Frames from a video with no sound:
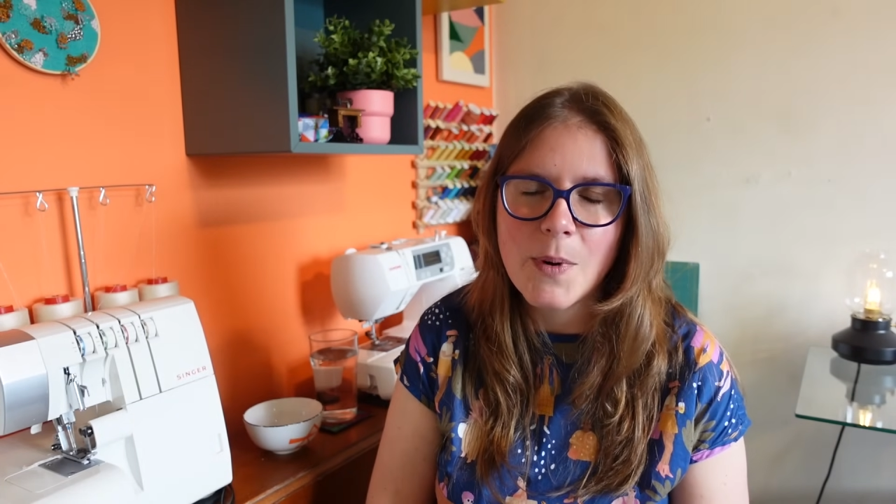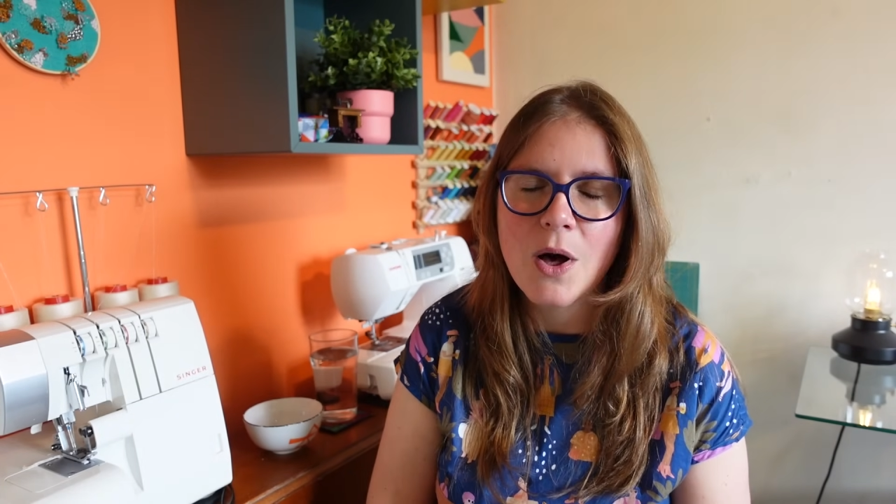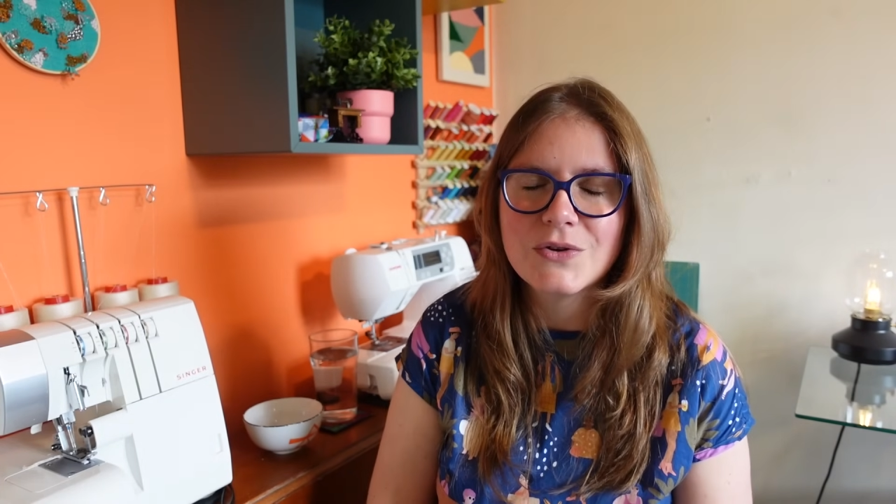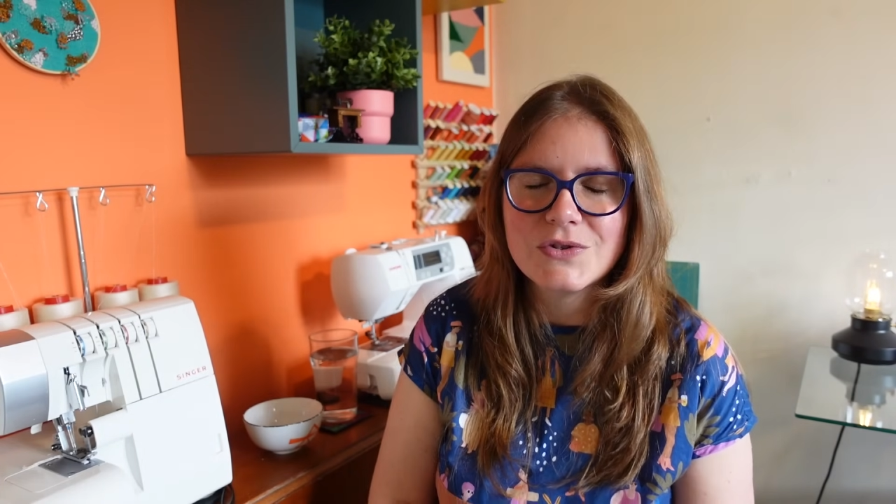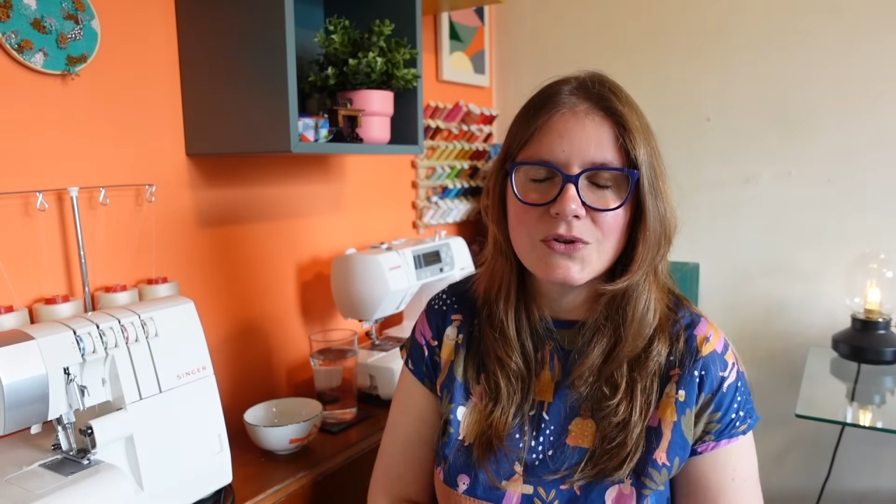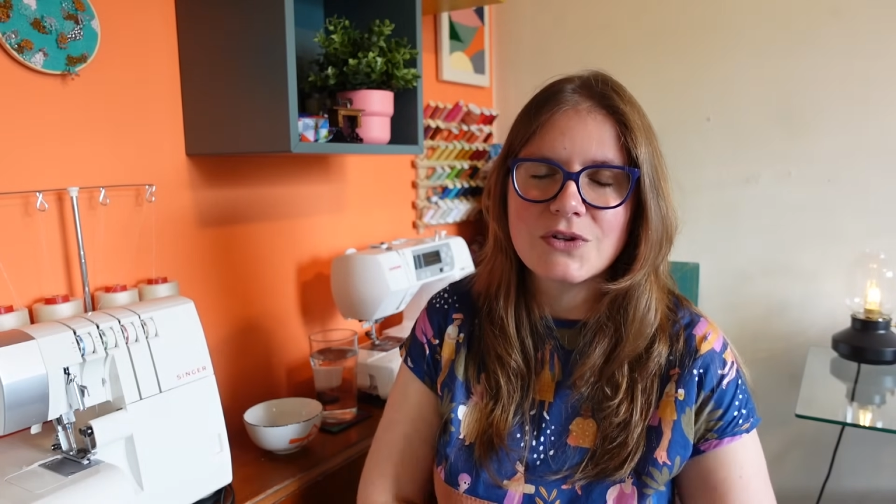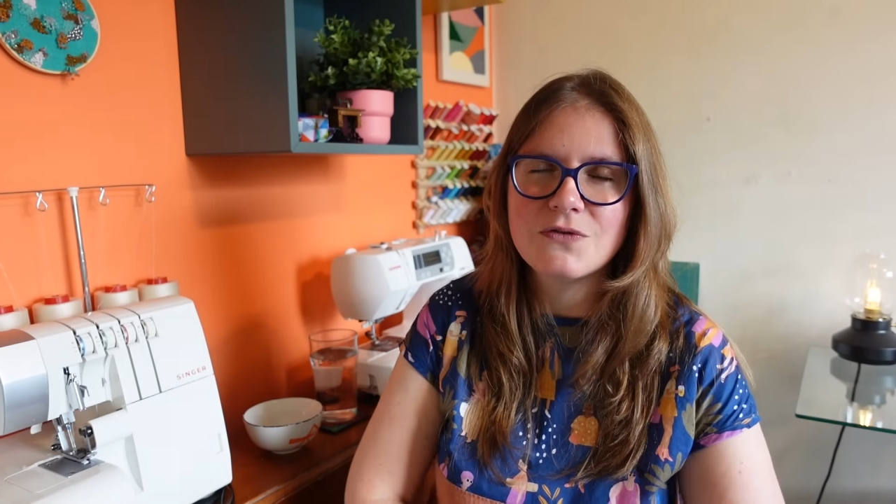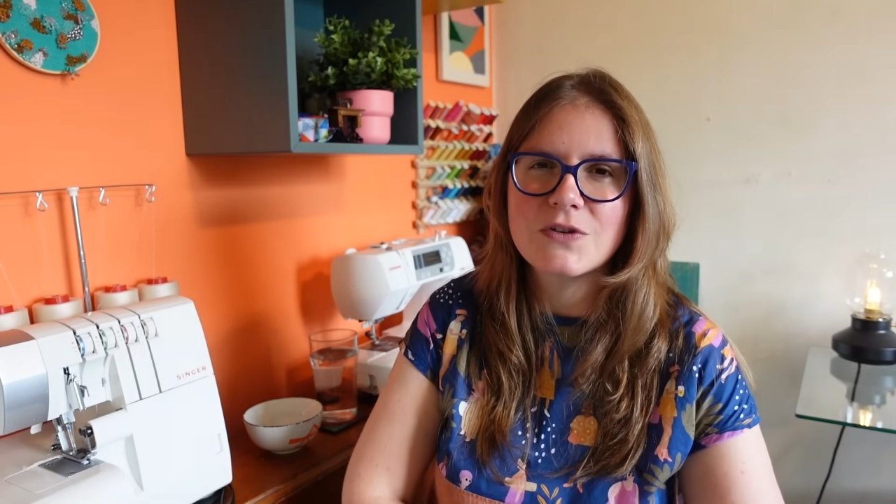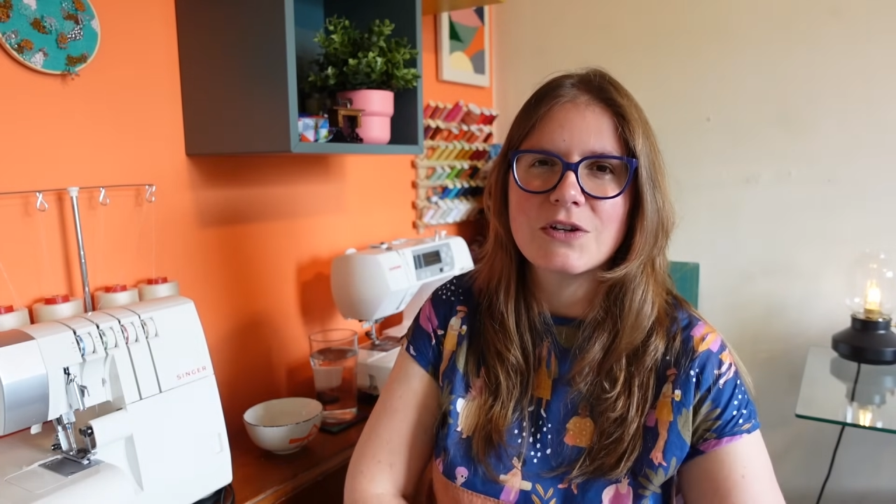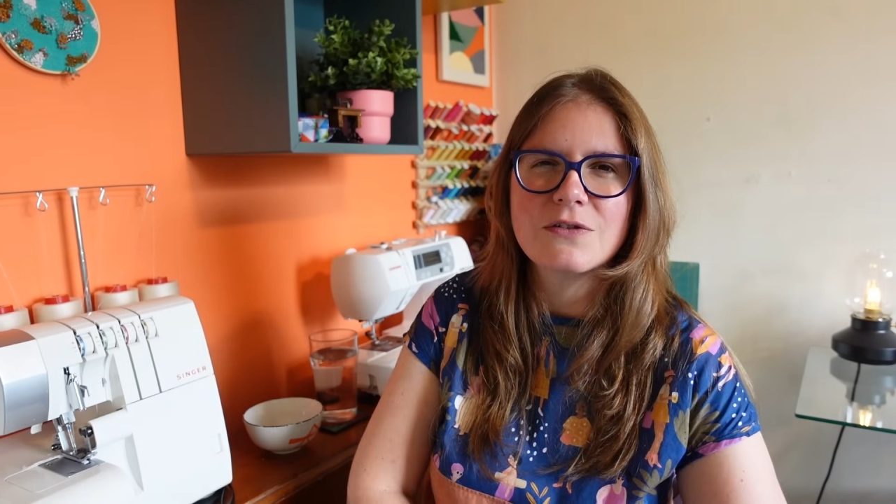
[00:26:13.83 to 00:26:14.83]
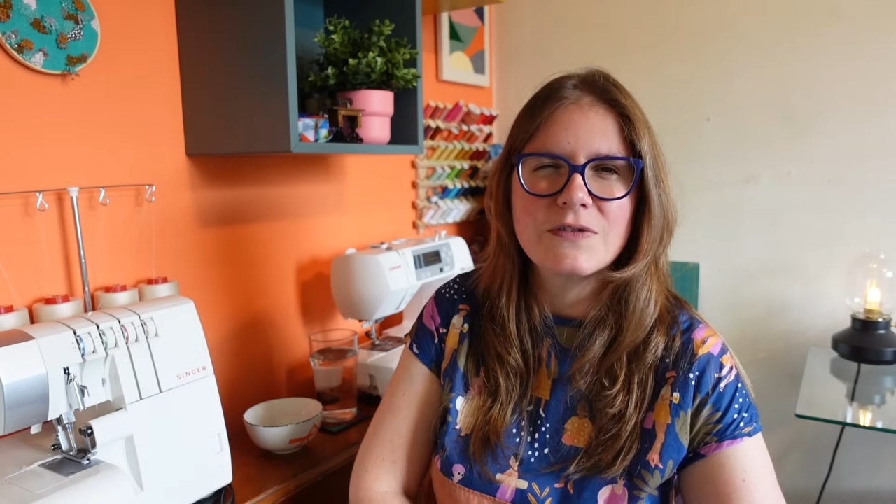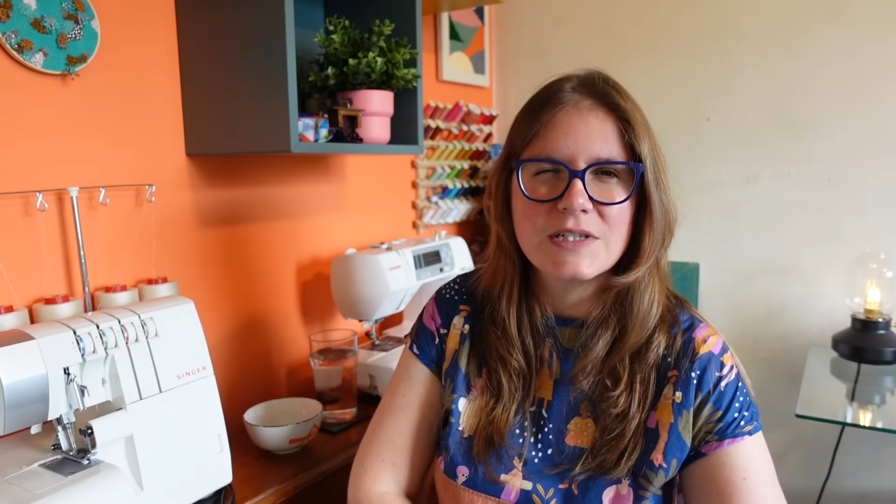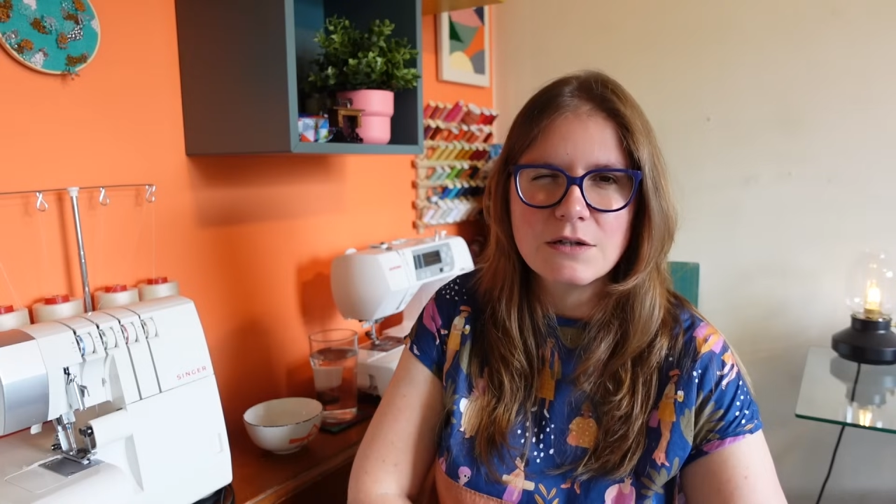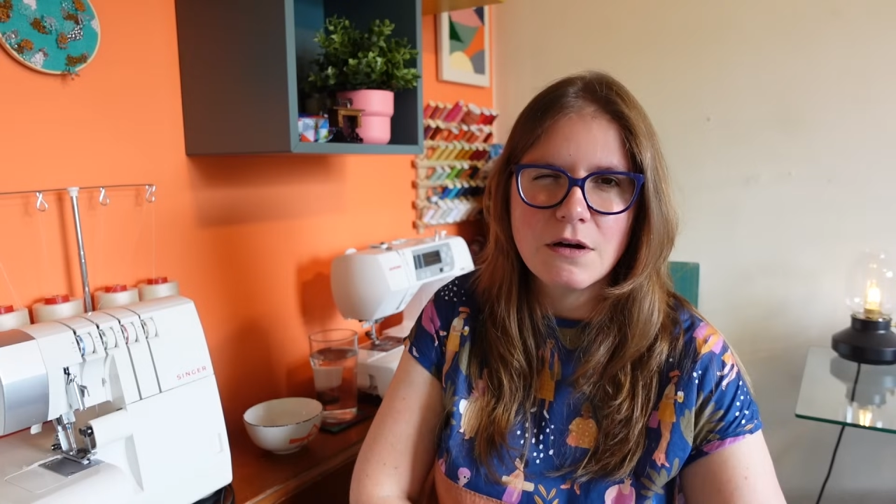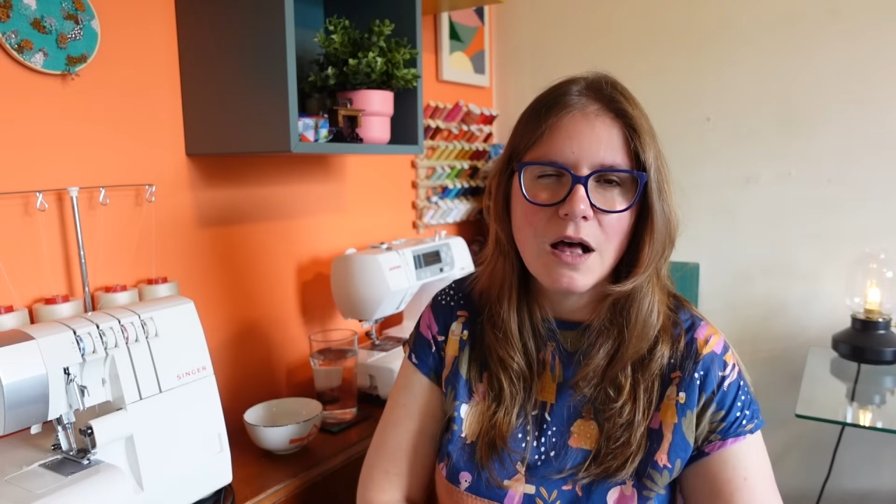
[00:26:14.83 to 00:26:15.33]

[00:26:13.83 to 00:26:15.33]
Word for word: but also good for your physical